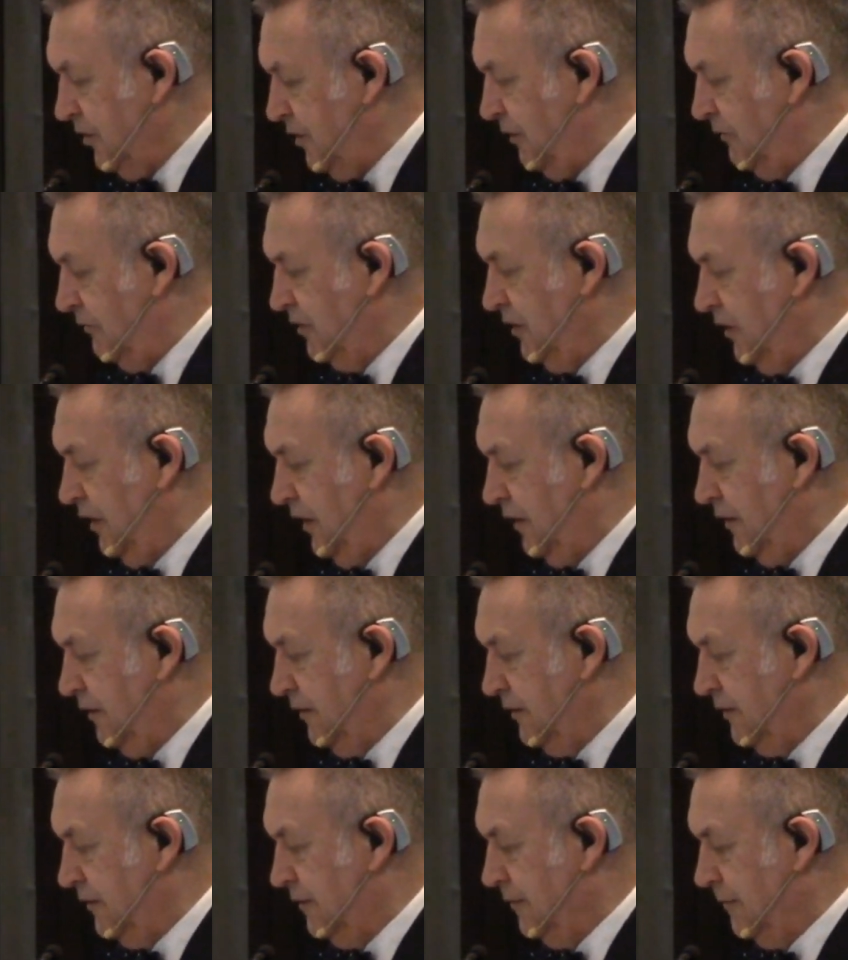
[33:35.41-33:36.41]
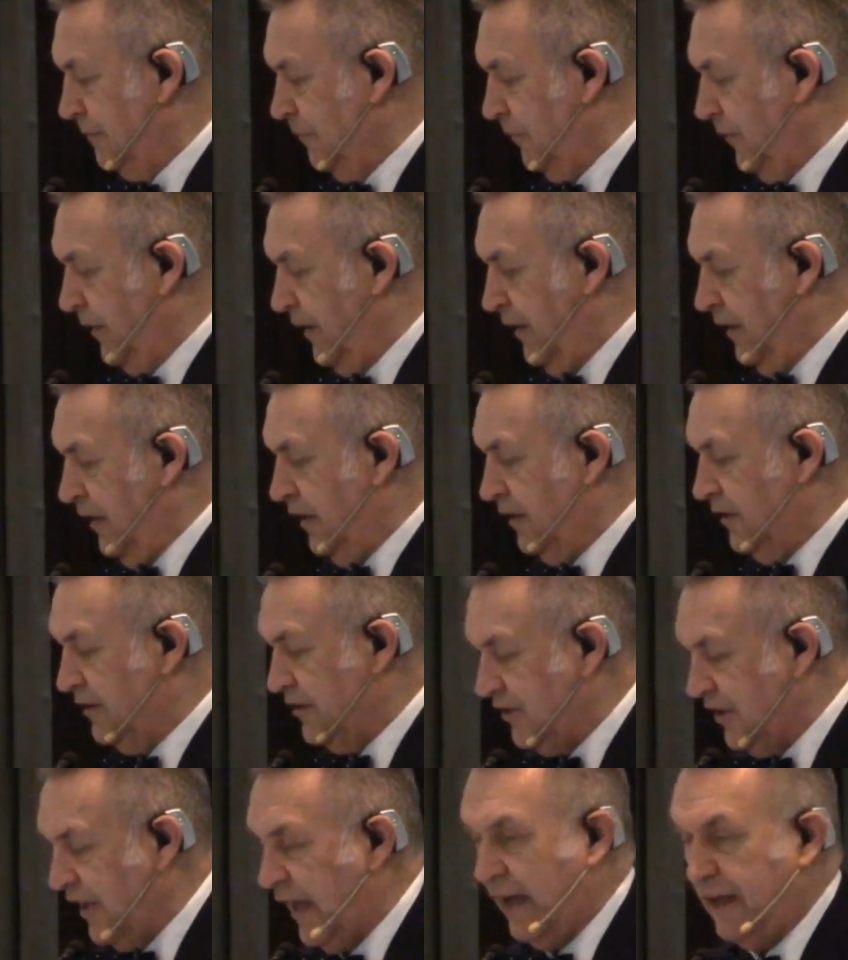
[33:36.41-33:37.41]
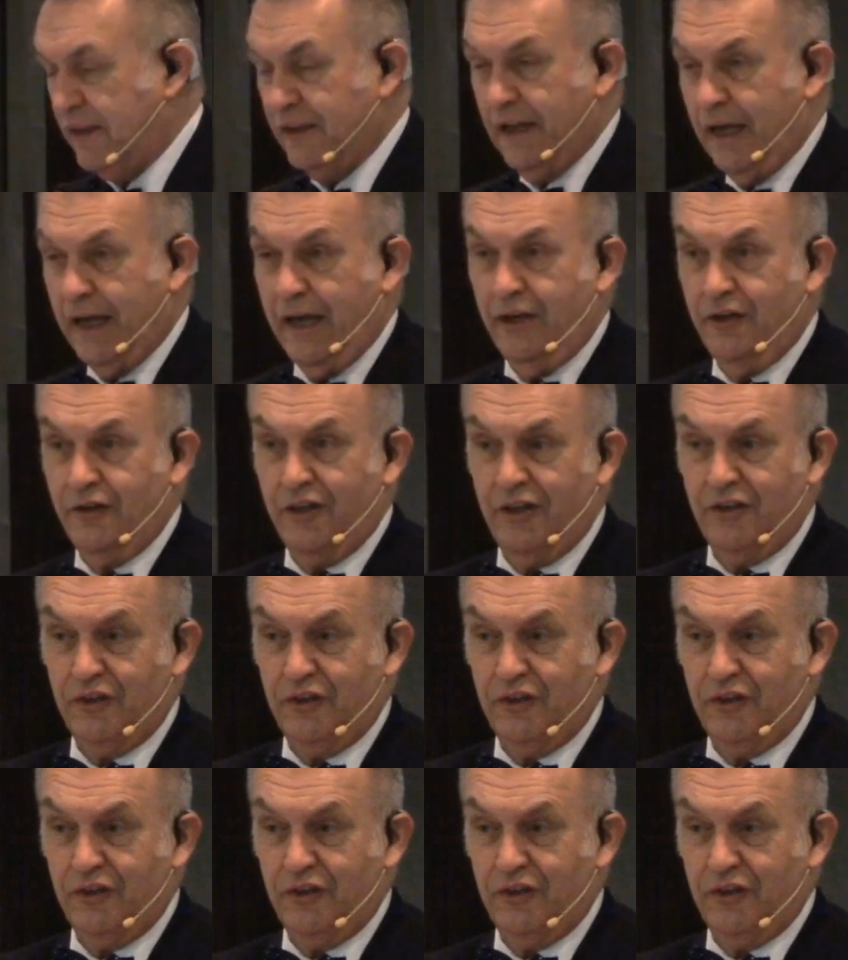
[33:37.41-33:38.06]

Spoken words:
of sins, he sat down